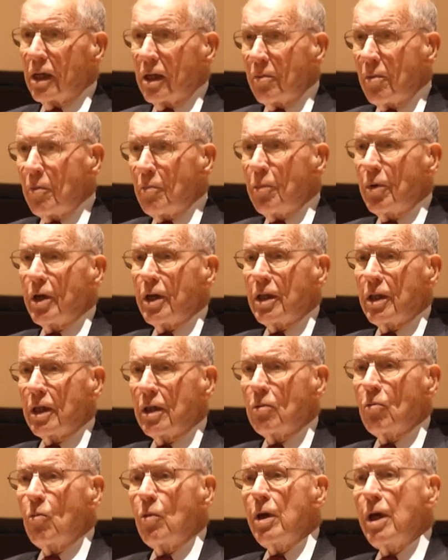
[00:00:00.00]
Let me put it
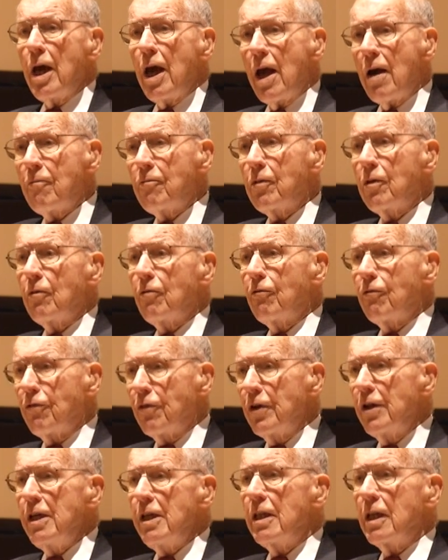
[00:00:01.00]
this: we have to
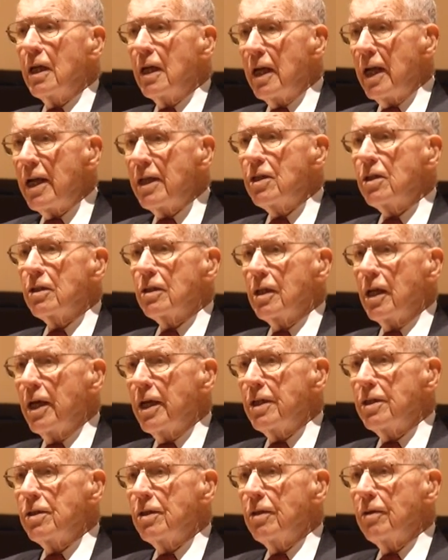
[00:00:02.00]
free the
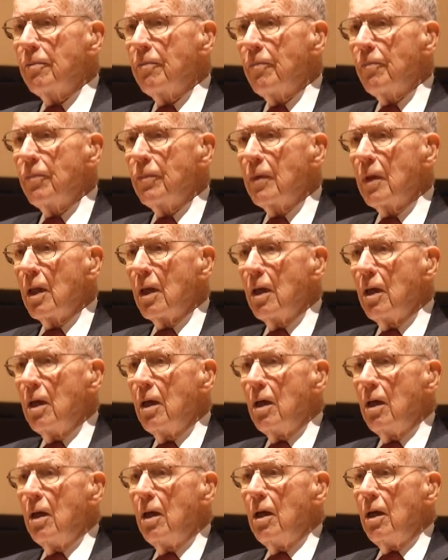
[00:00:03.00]
legislature
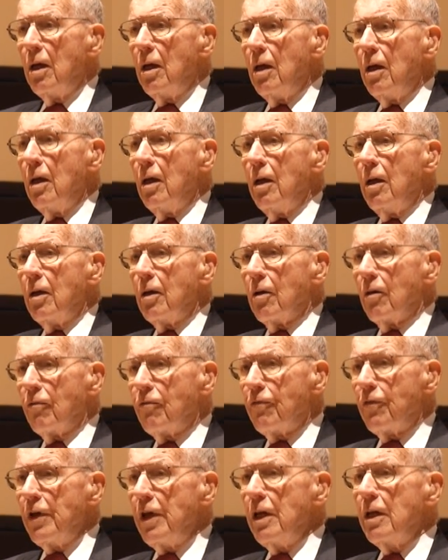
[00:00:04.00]
to
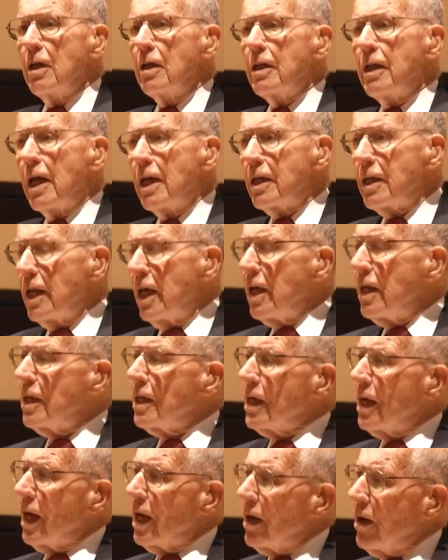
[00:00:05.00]
feel that they
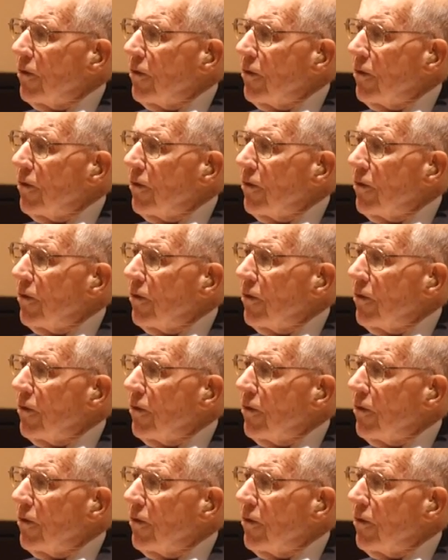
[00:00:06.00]
can